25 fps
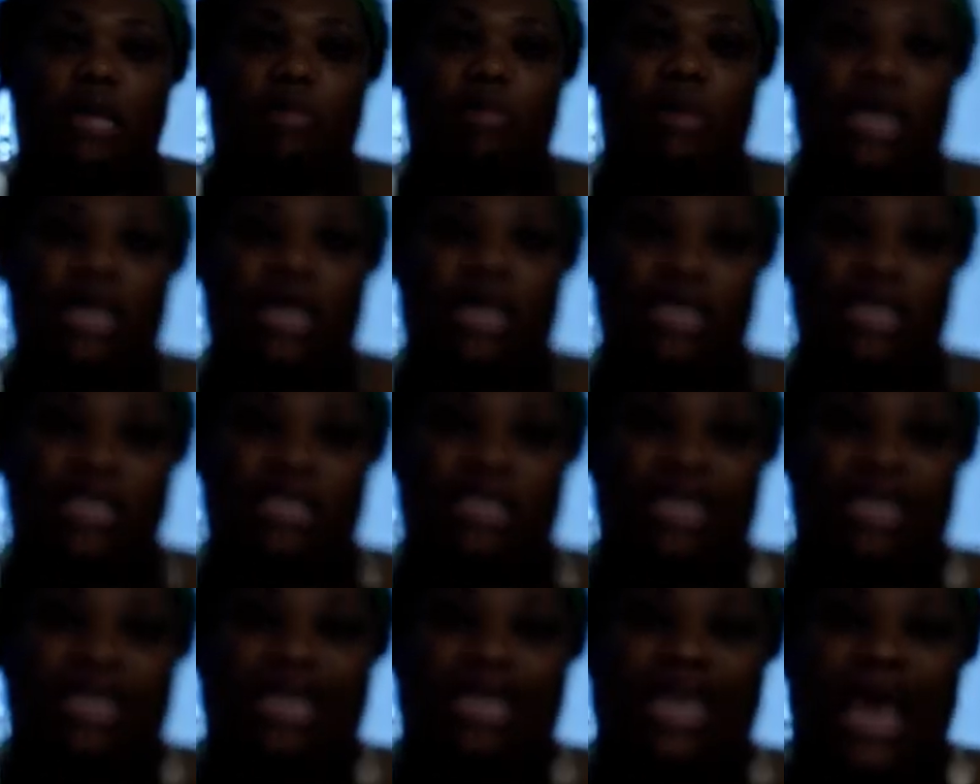
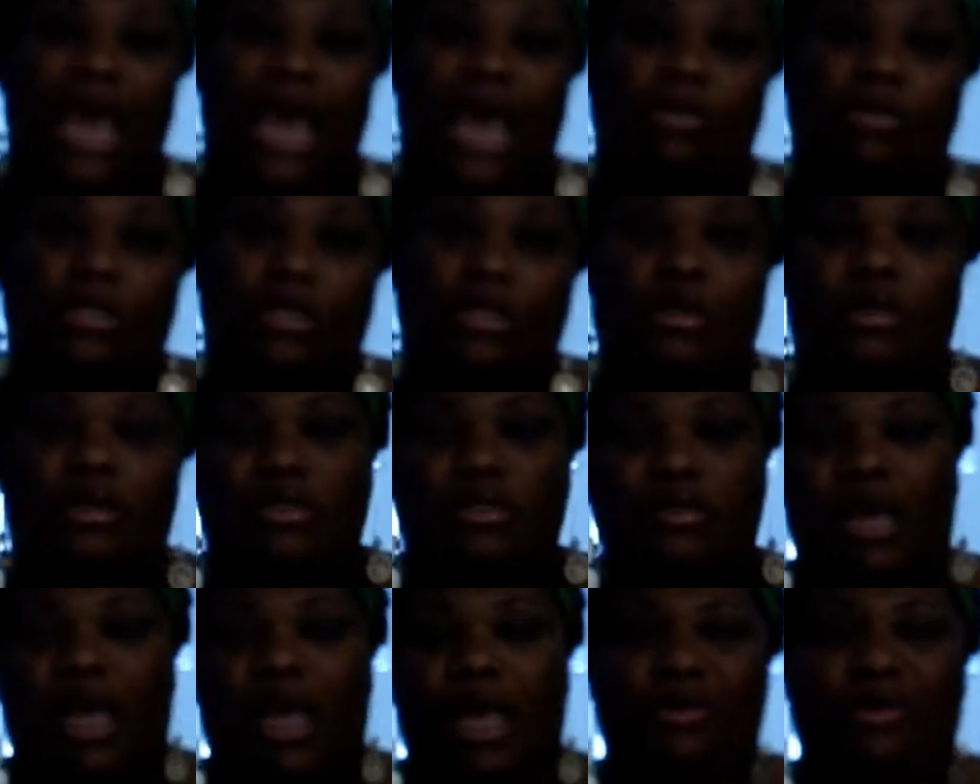because the
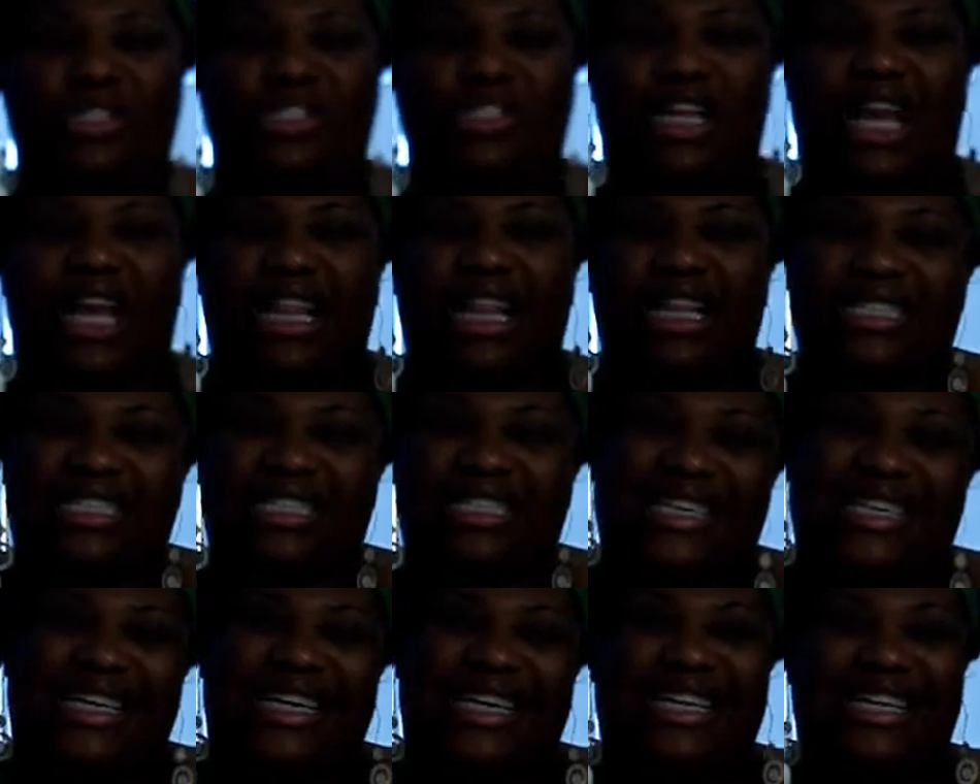capsules made with
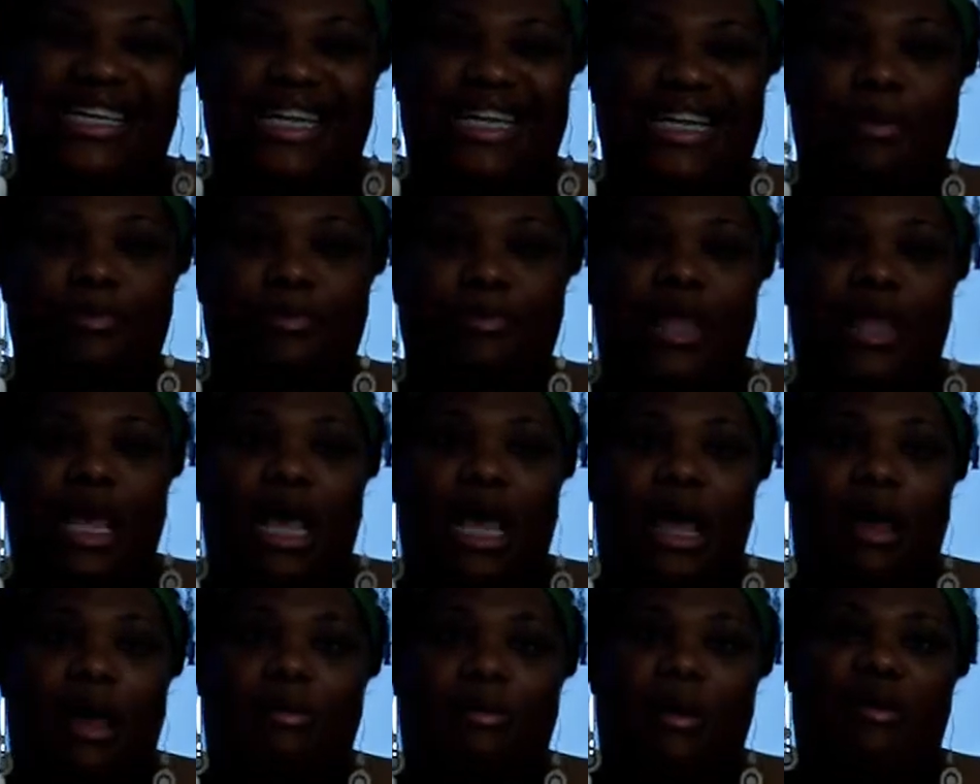gelatin and
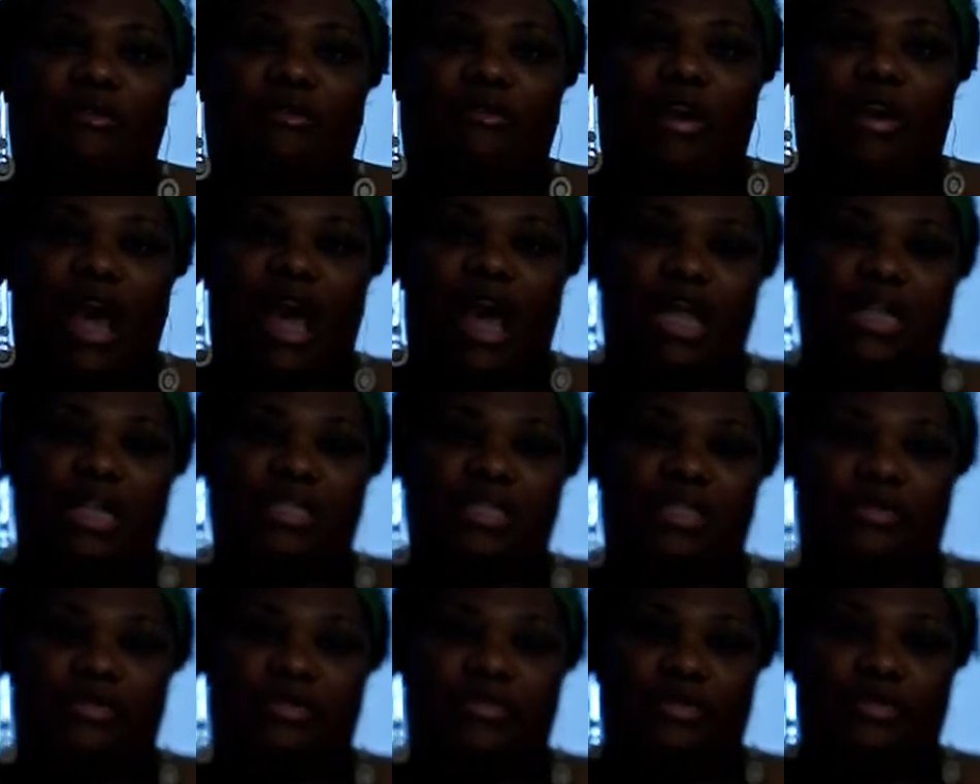I'm not
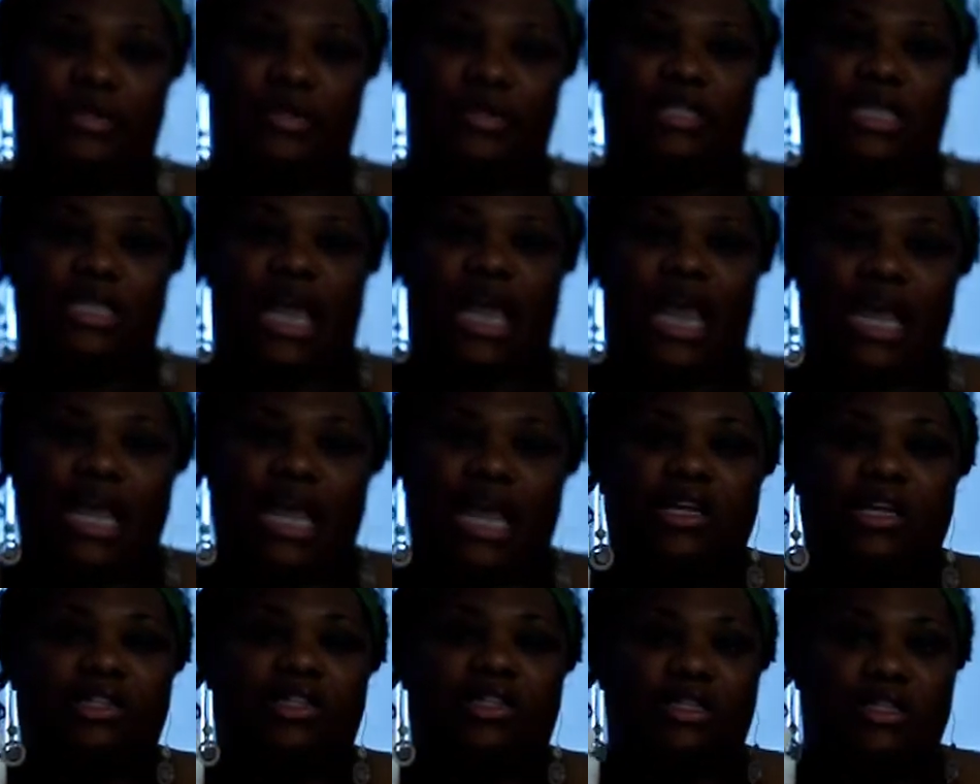fond of
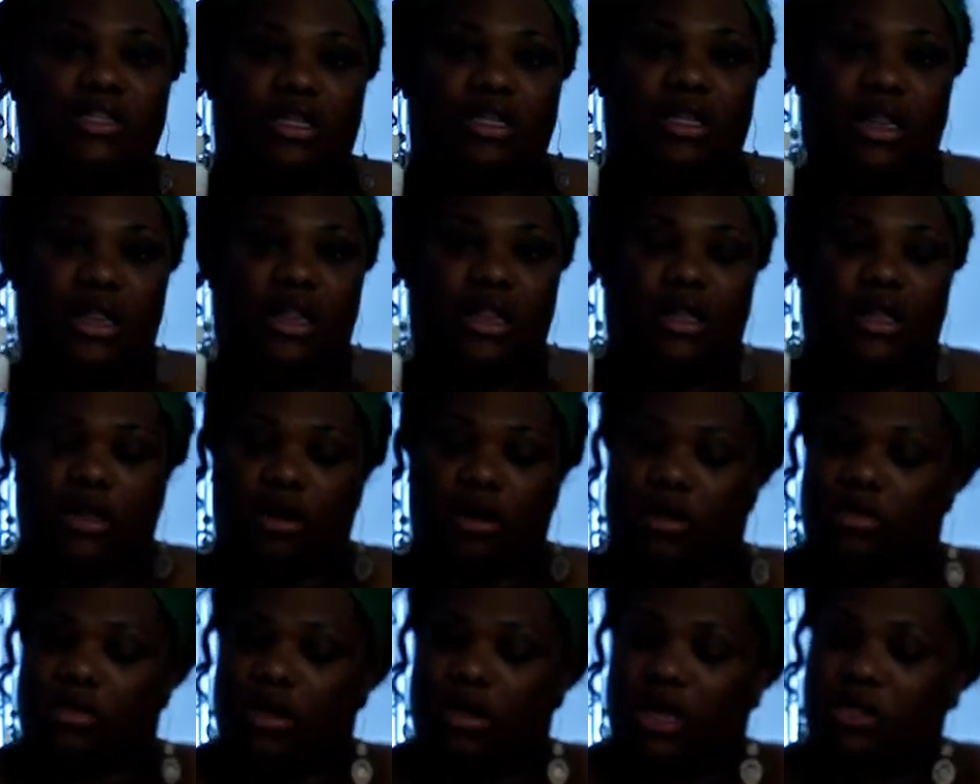taking
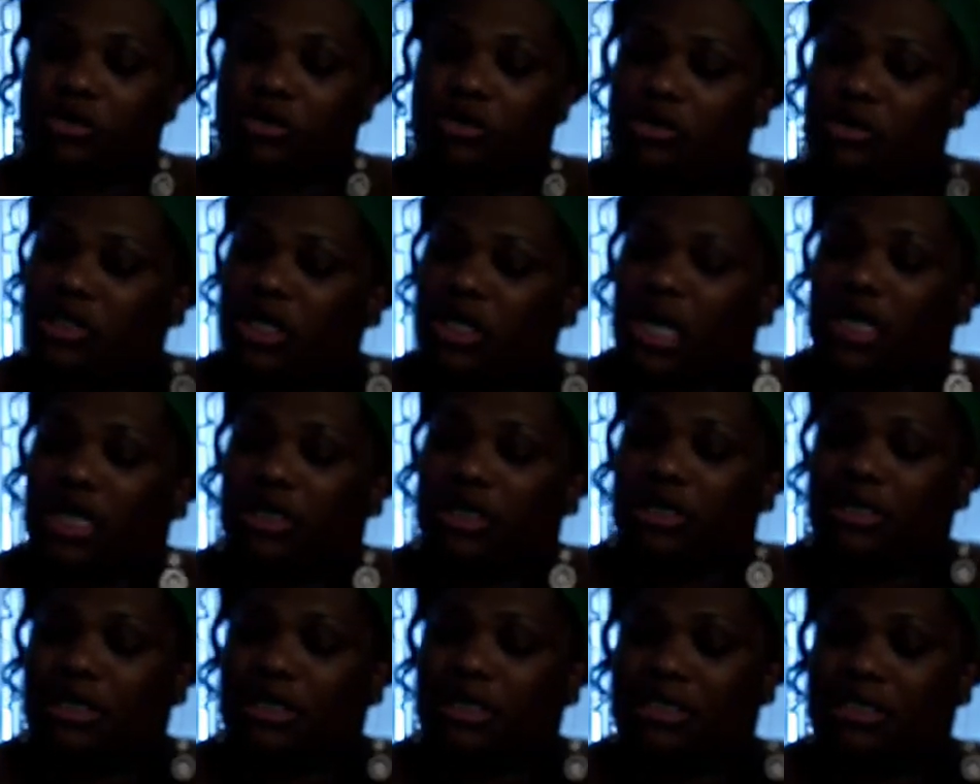you know things with
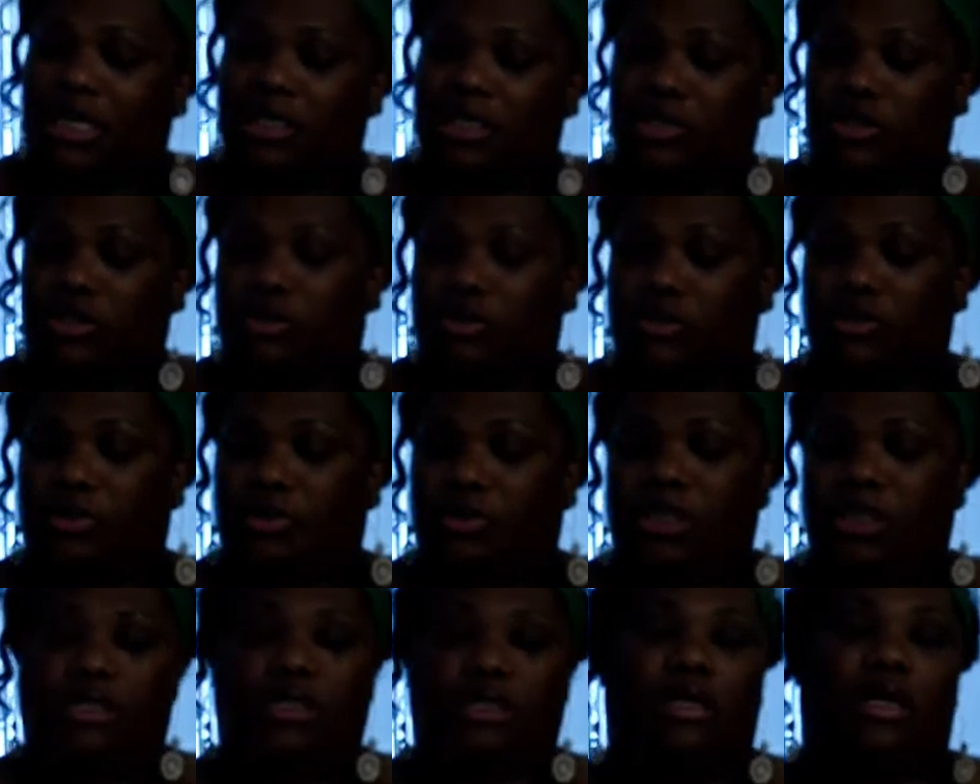gelatin because I just was
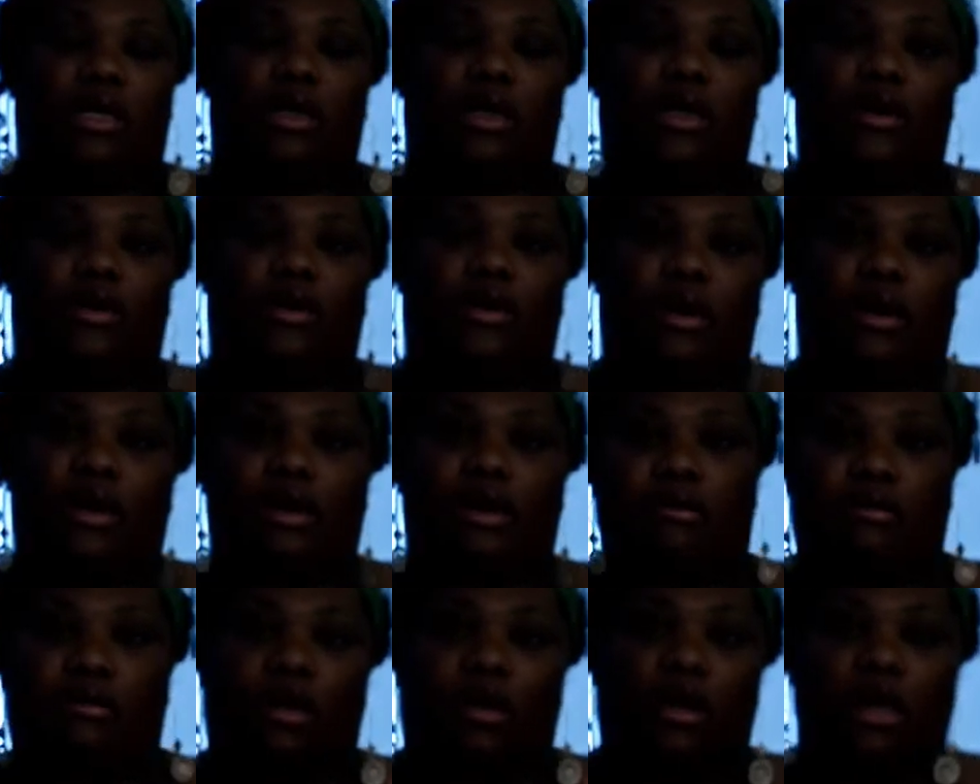recently
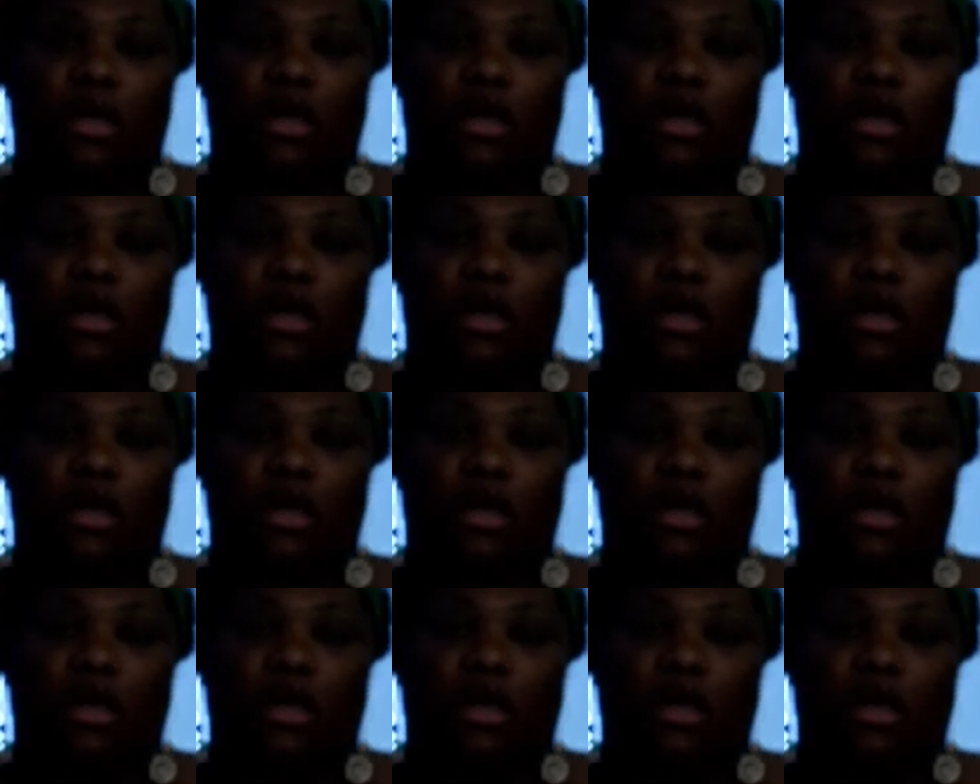hearing